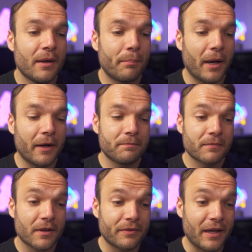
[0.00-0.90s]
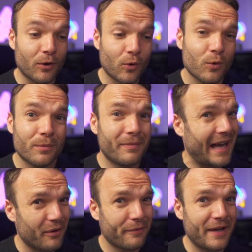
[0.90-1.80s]
but they're all
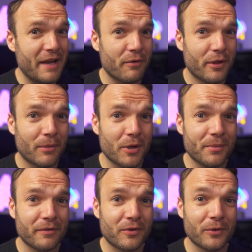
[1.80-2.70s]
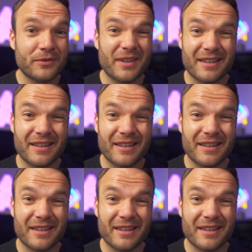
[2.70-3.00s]
out of favor at the moment, of course,